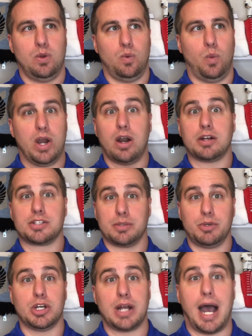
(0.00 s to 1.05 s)
where are some
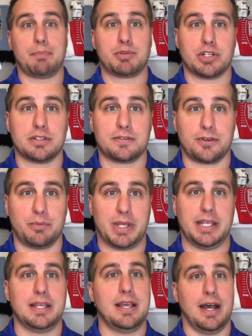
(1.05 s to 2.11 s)
good options for me?